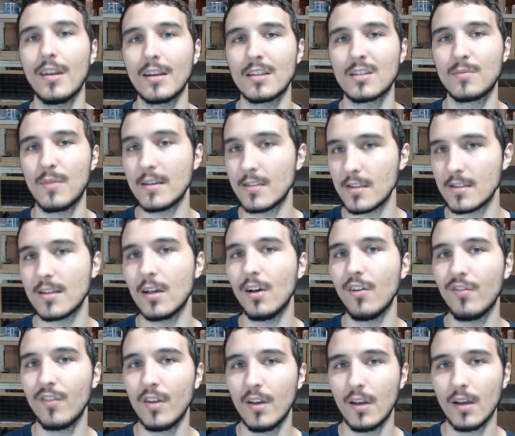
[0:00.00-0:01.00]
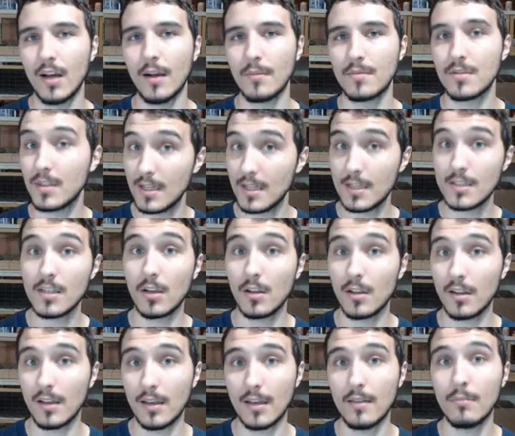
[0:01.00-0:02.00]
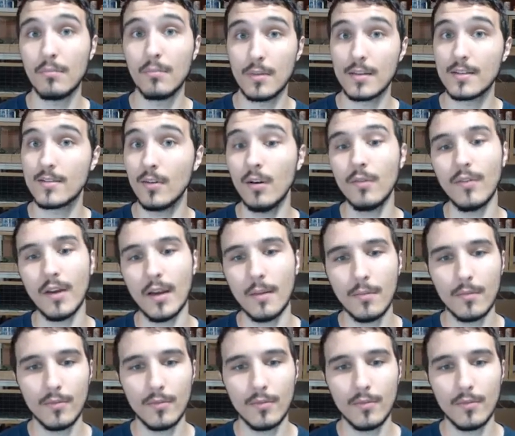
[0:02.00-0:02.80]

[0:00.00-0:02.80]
and express itself statistically in this survey.